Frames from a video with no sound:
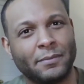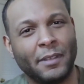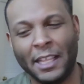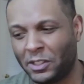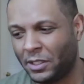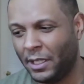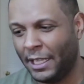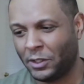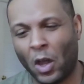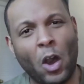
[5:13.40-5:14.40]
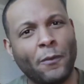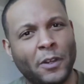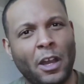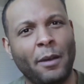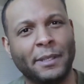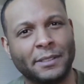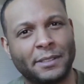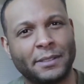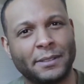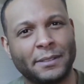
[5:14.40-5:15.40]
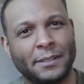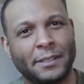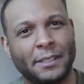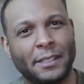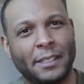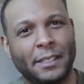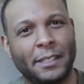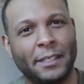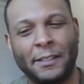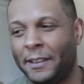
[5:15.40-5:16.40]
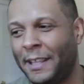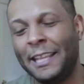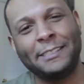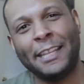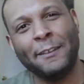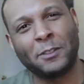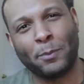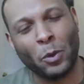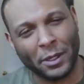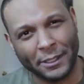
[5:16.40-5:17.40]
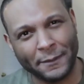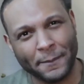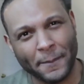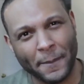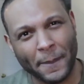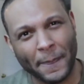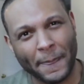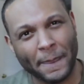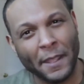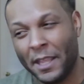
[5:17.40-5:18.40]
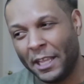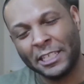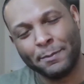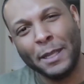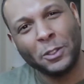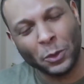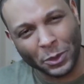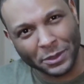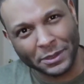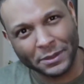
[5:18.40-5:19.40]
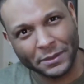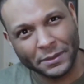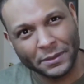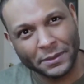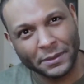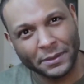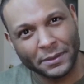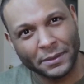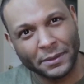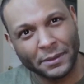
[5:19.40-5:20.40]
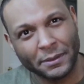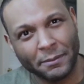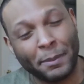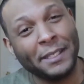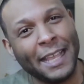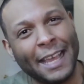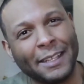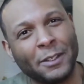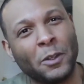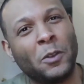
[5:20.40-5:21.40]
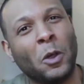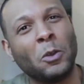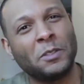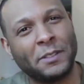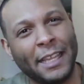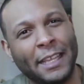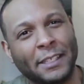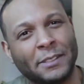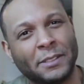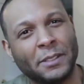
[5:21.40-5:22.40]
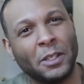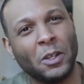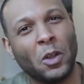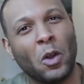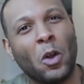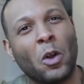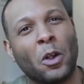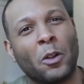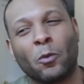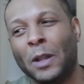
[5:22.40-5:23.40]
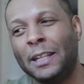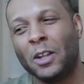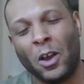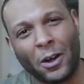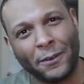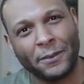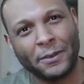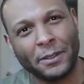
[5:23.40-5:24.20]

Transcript: His off comments, the things that he's supported, his mentors. But yet, those things are written off